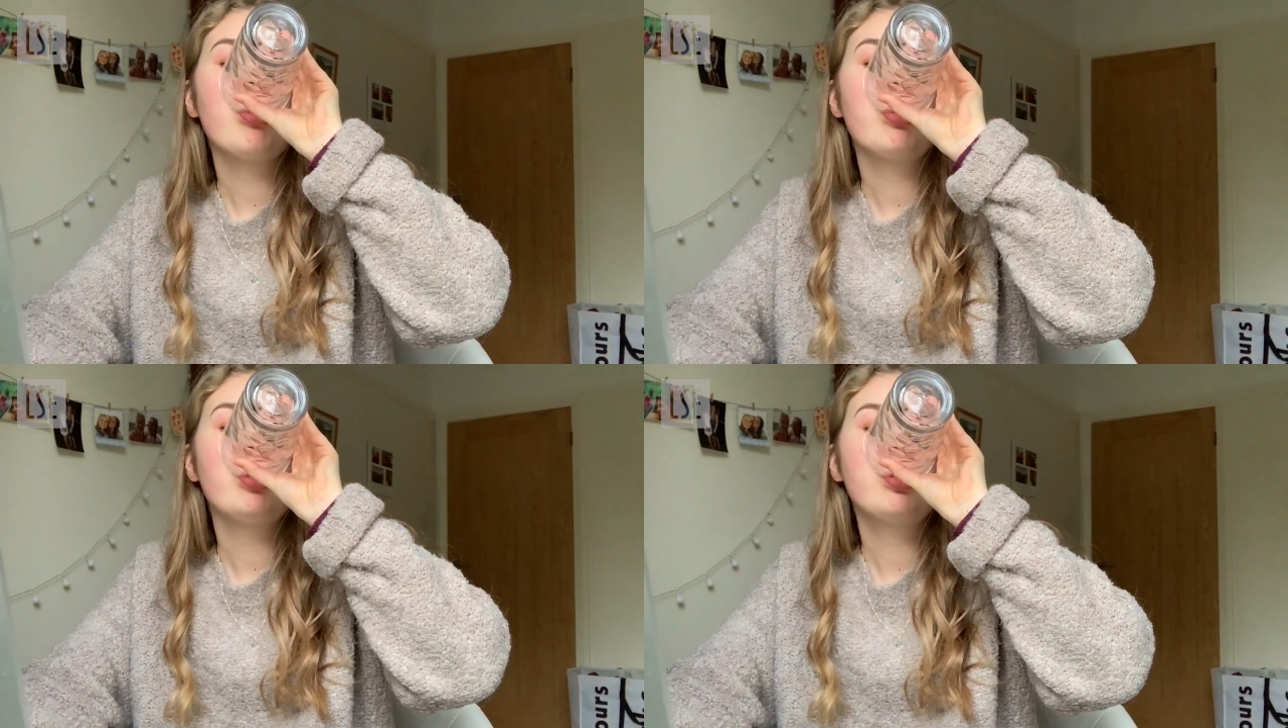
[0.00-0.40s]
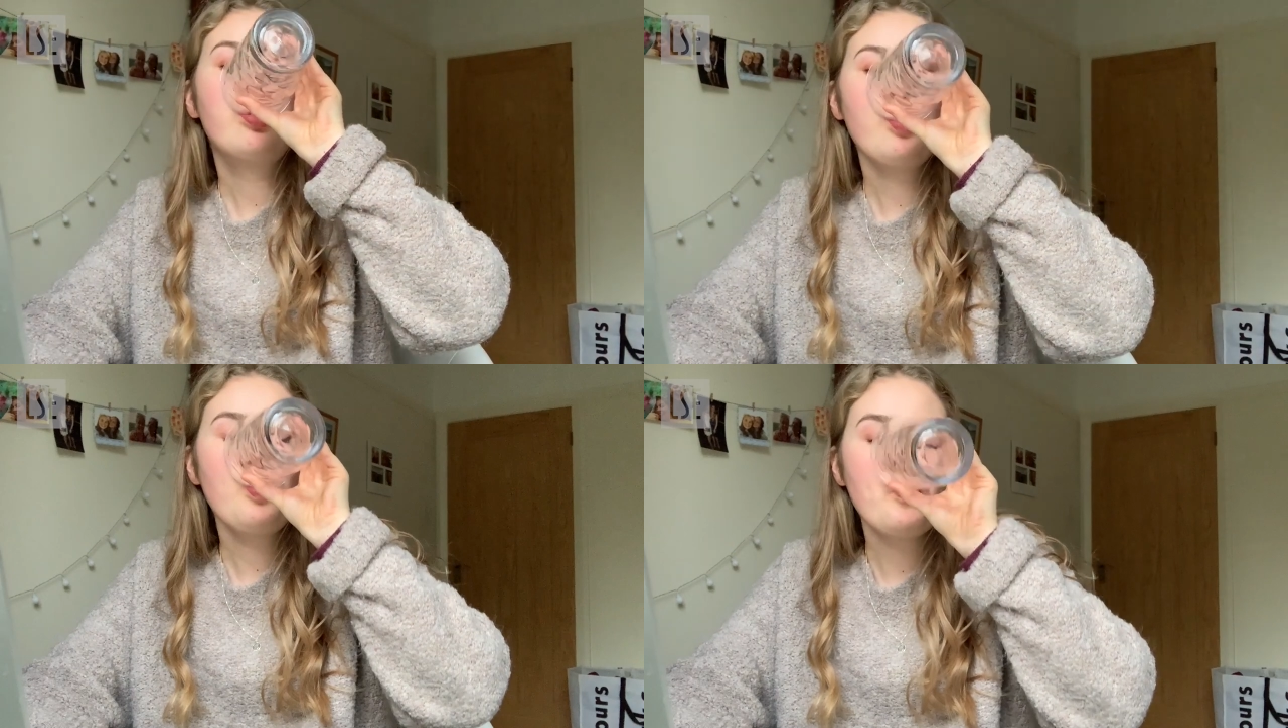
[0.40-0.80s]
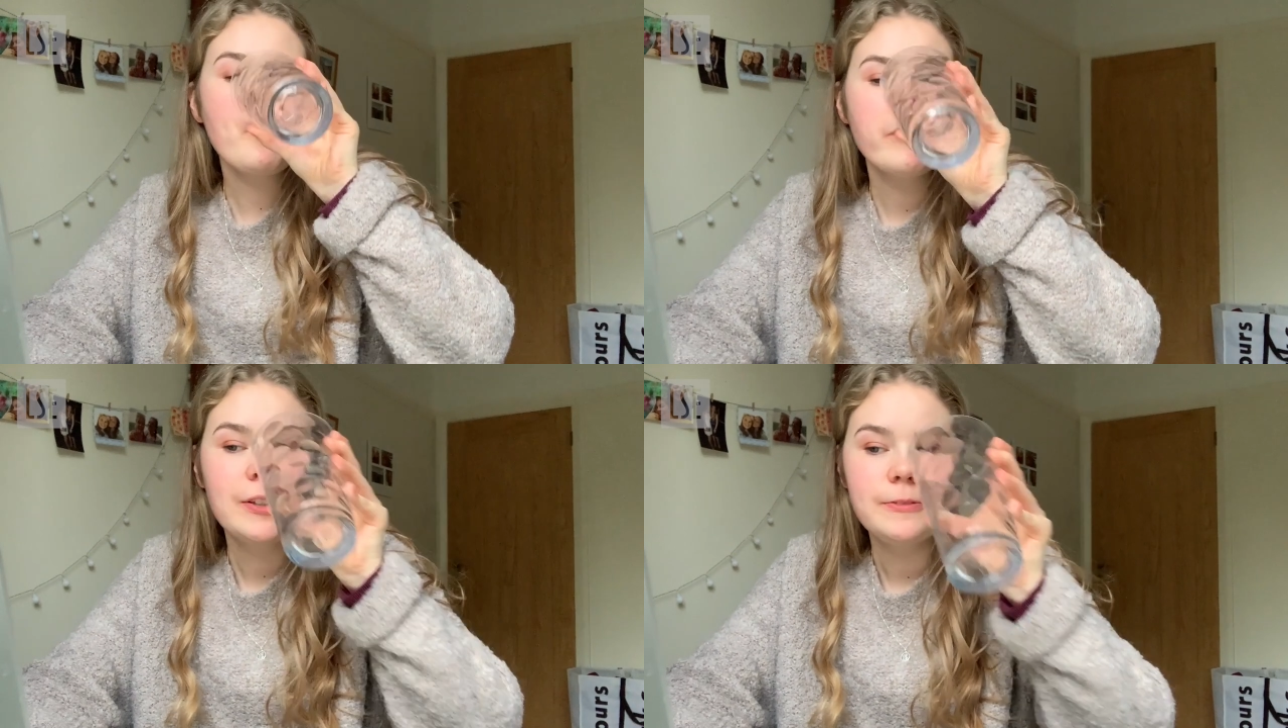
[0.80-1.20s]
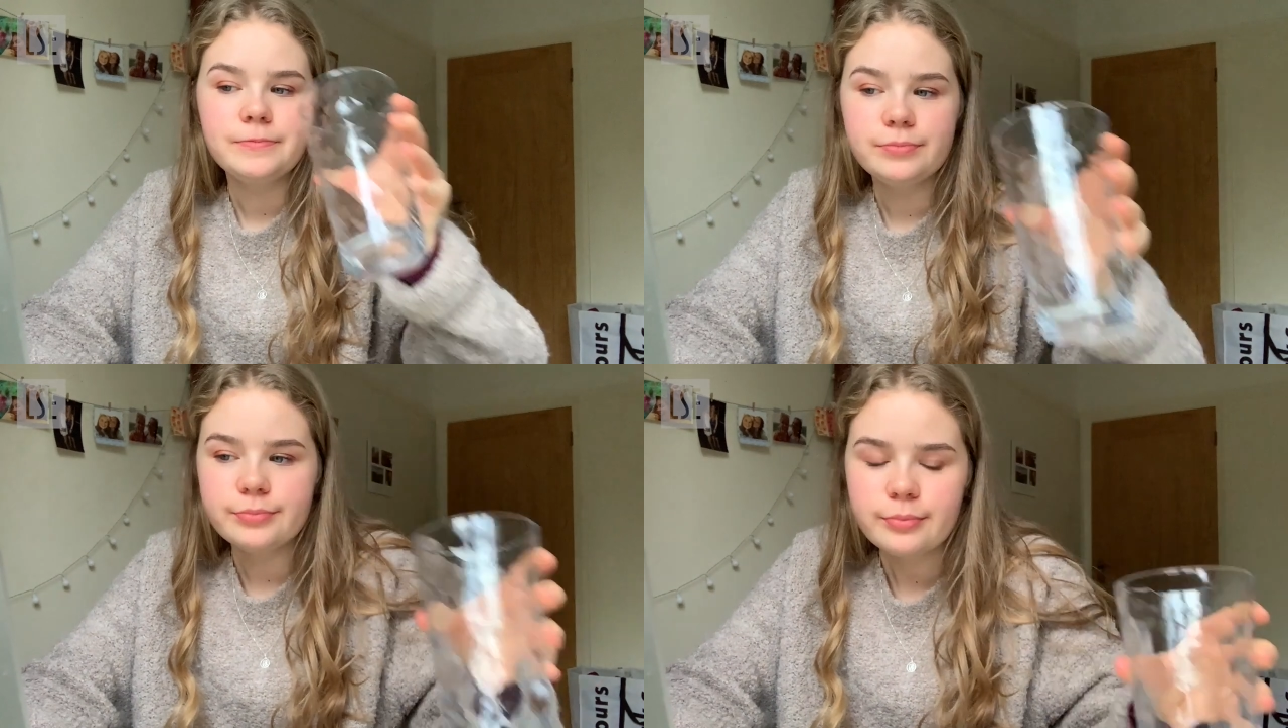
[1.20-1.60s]
In your lectures, you
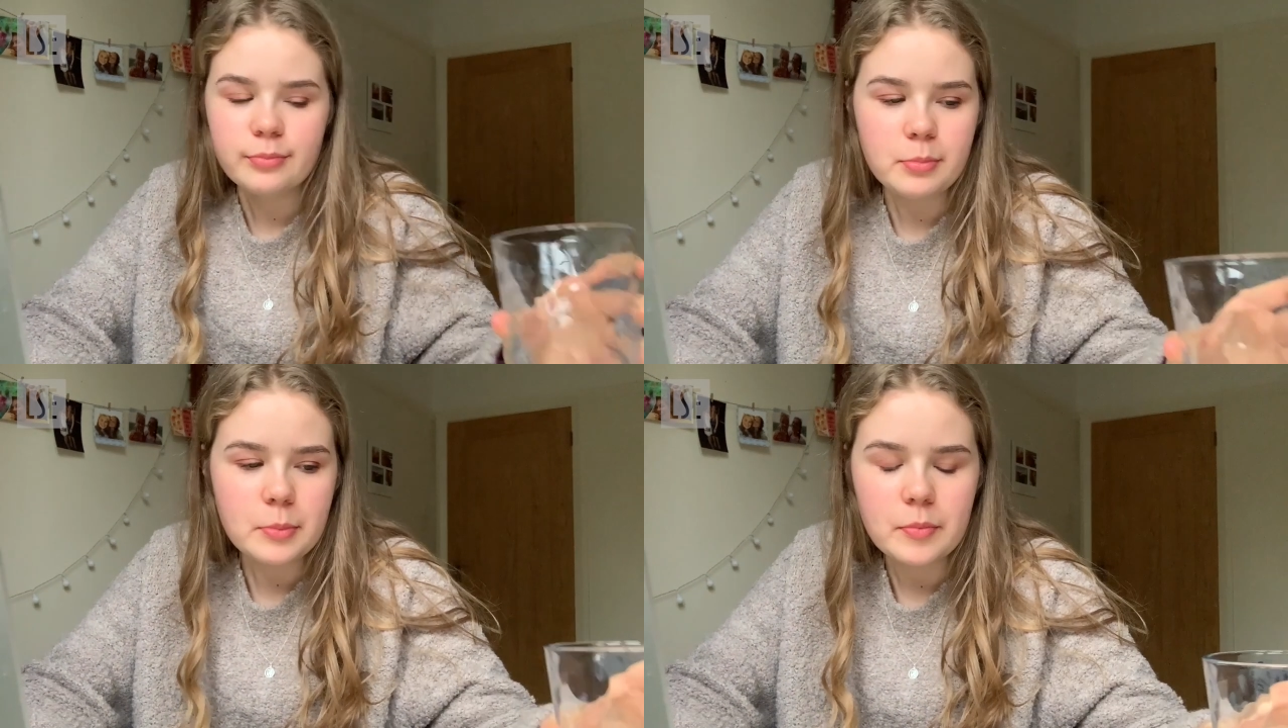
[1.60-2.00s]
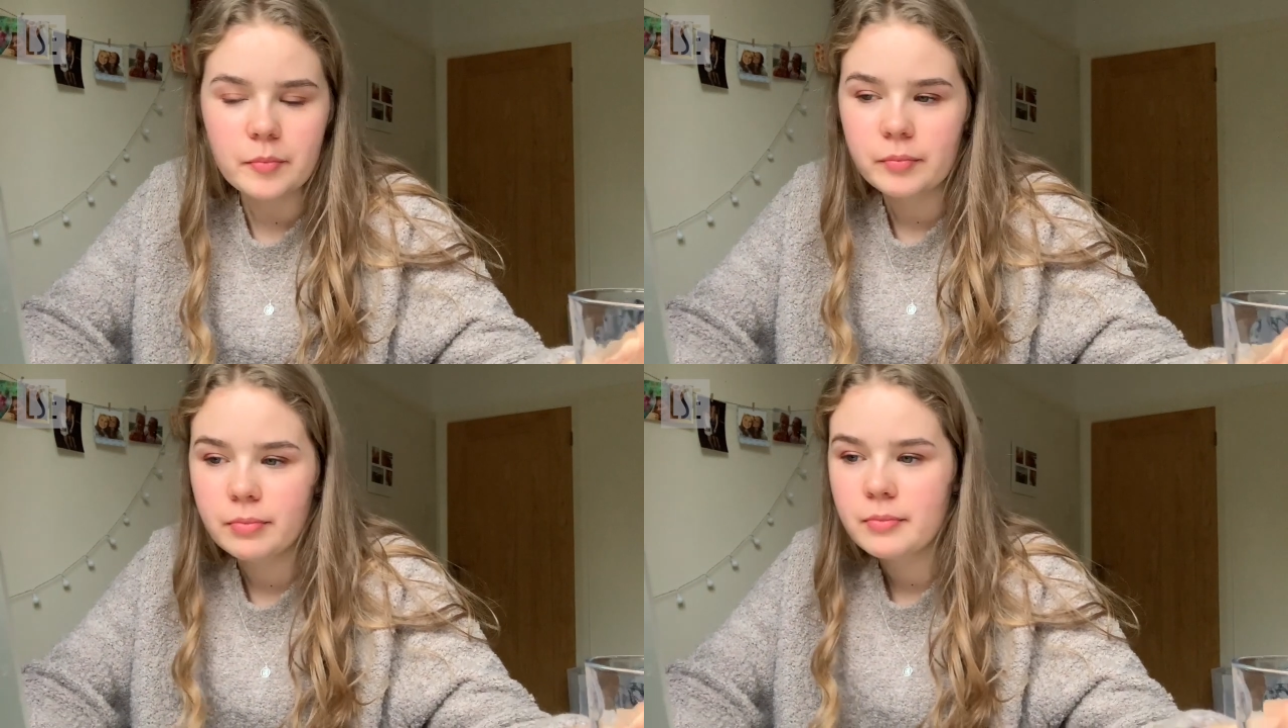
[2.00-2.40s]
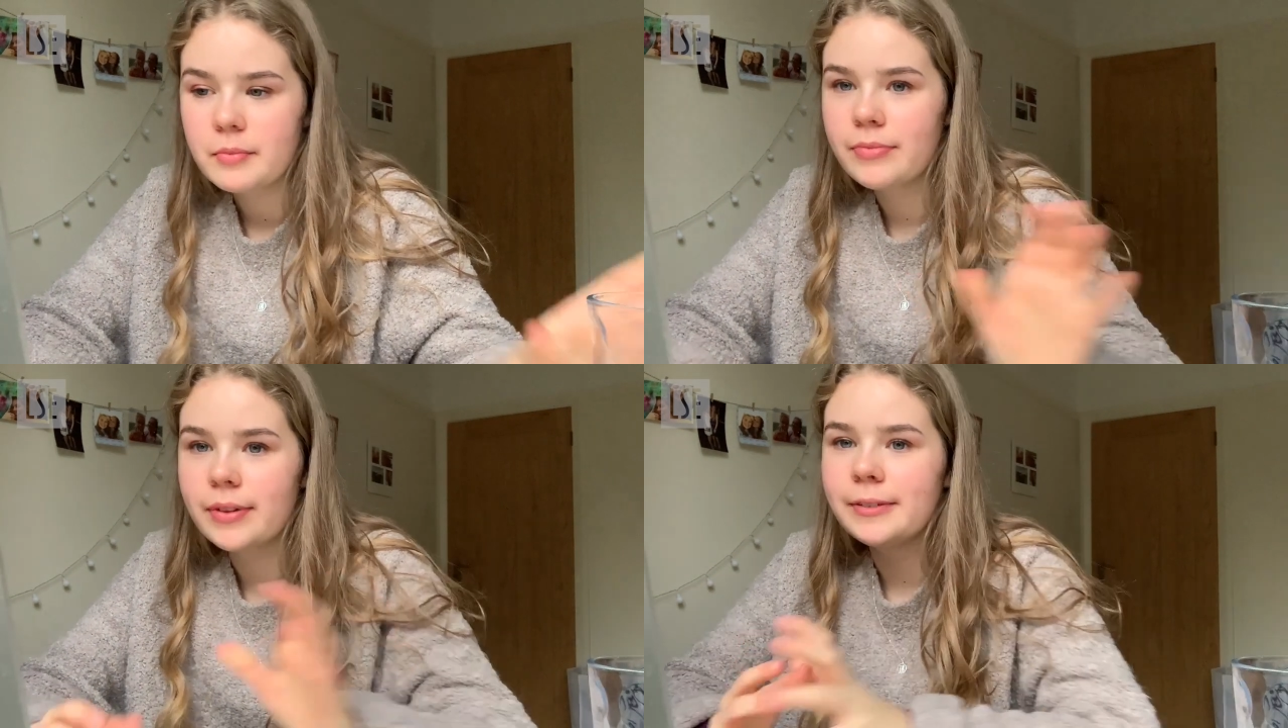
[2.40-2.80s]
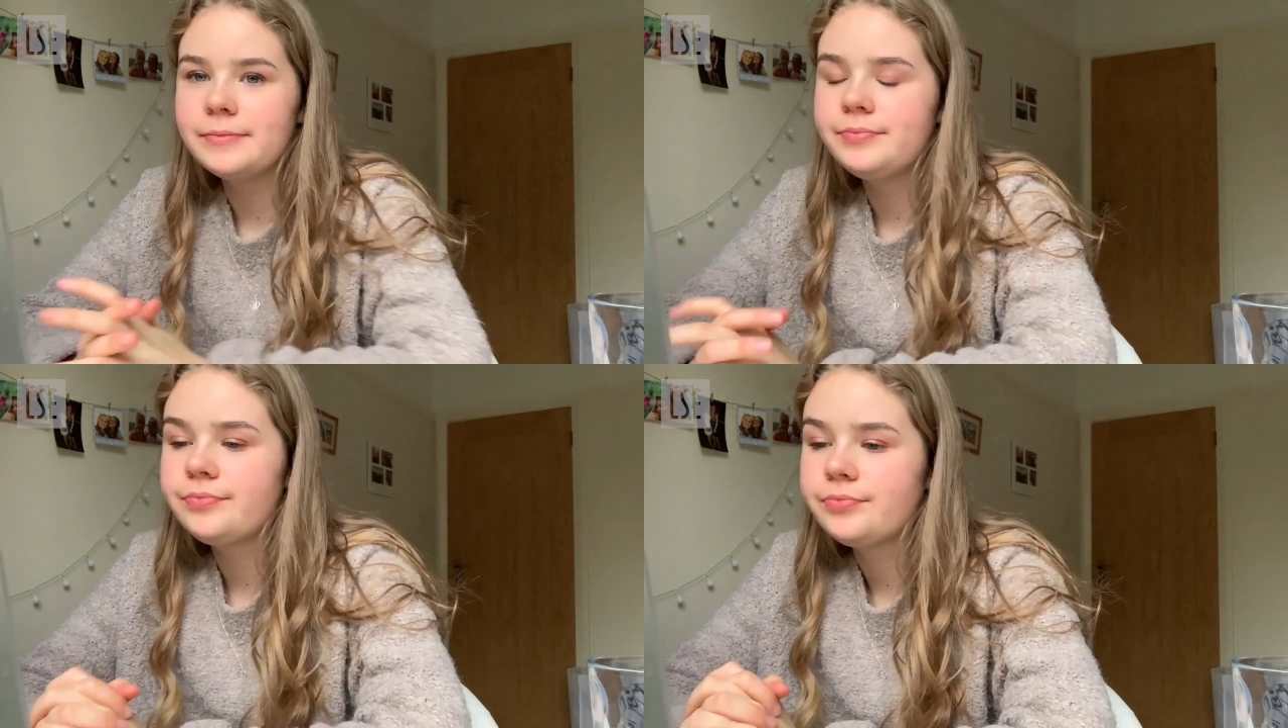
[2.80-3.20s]
mentioned about how everyone
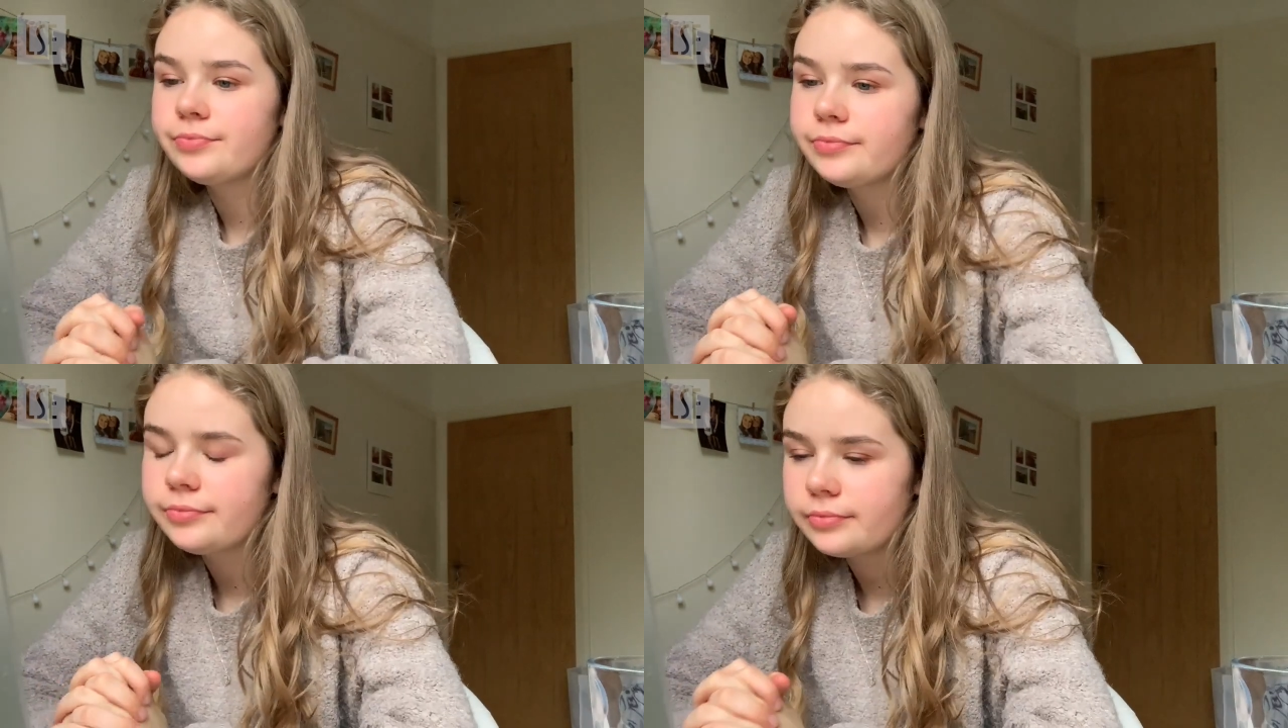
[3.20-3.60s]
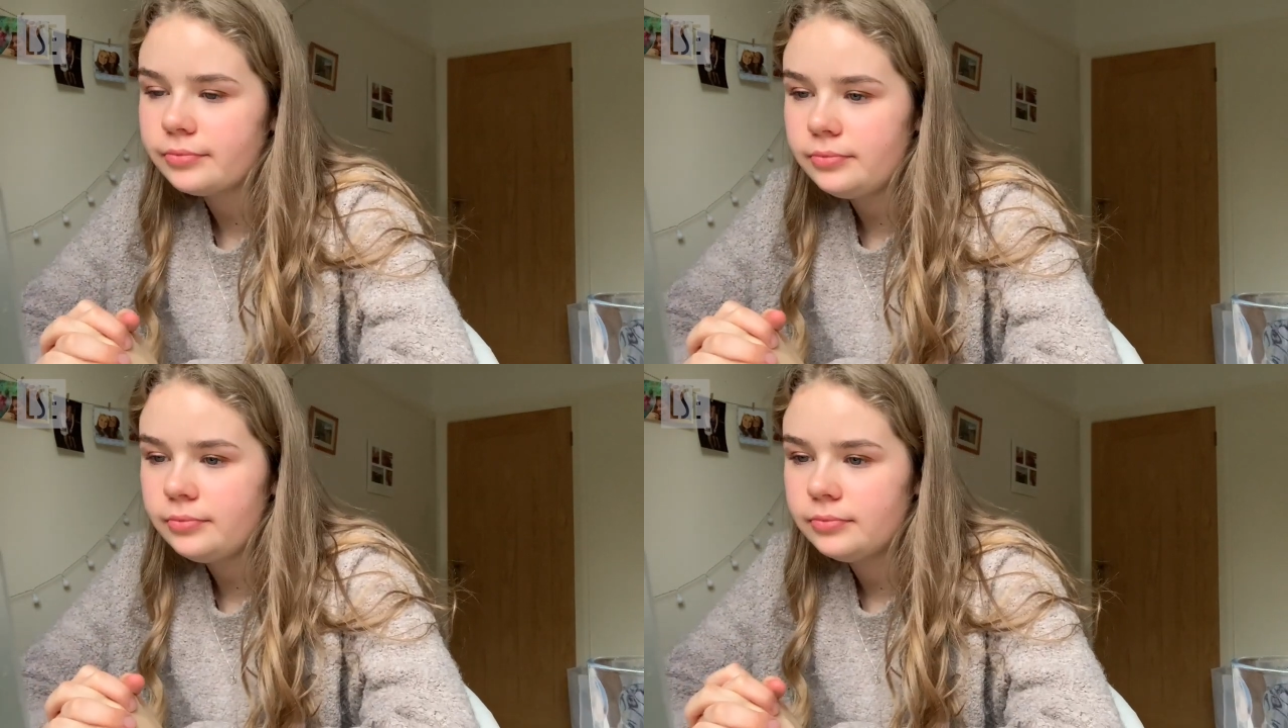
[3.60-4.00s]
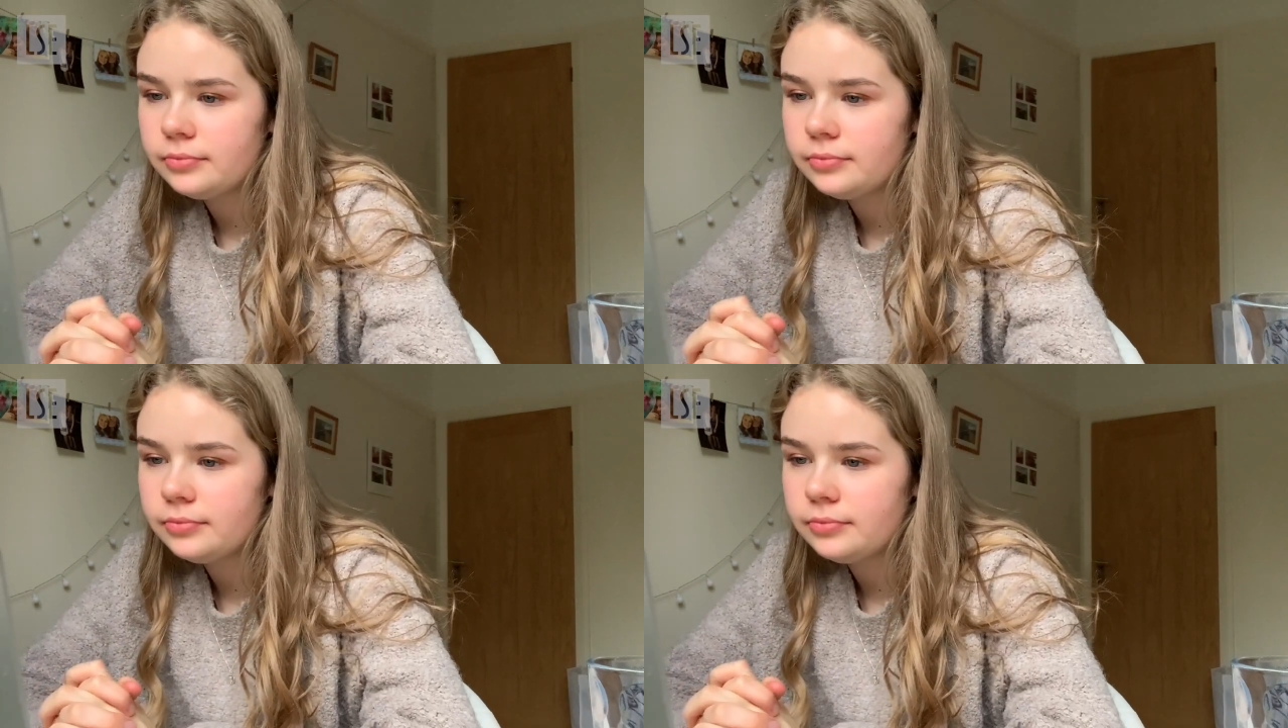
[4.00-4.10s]
should have like a certain